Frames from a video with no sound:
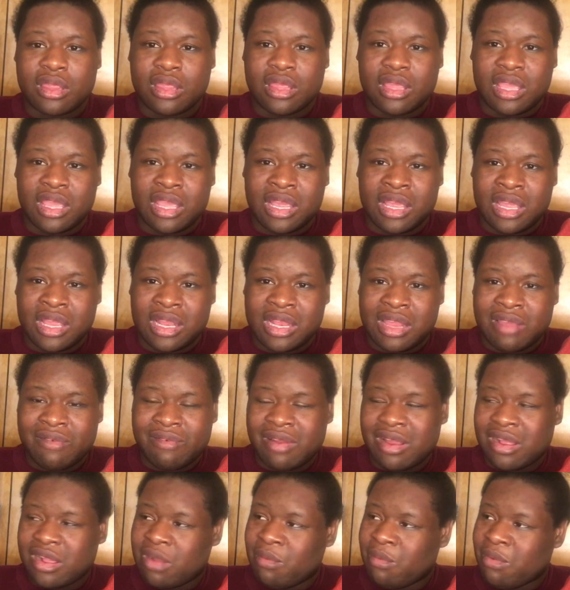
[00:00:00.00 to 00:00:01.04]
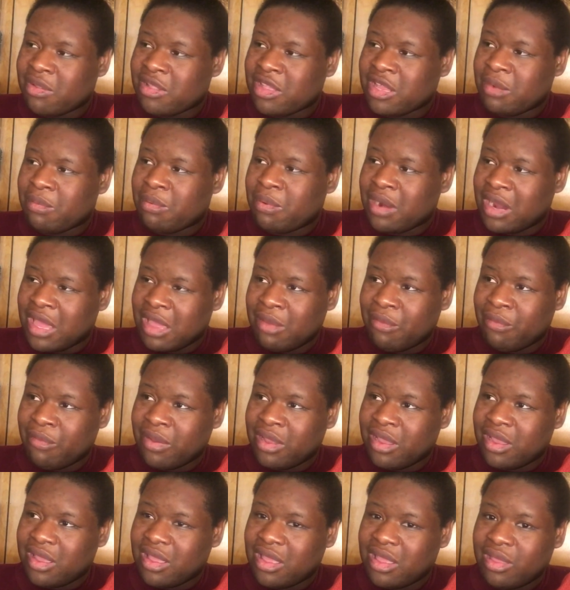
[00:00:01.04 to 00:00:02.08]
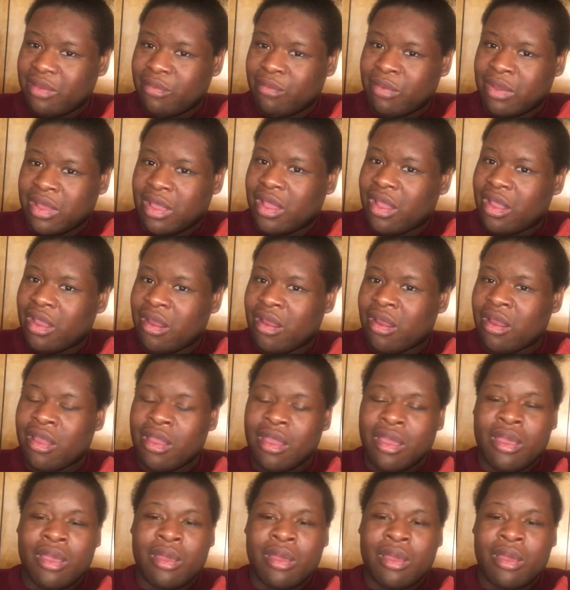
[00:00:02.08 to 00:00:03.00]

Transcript: And then I come in here to play with, with her.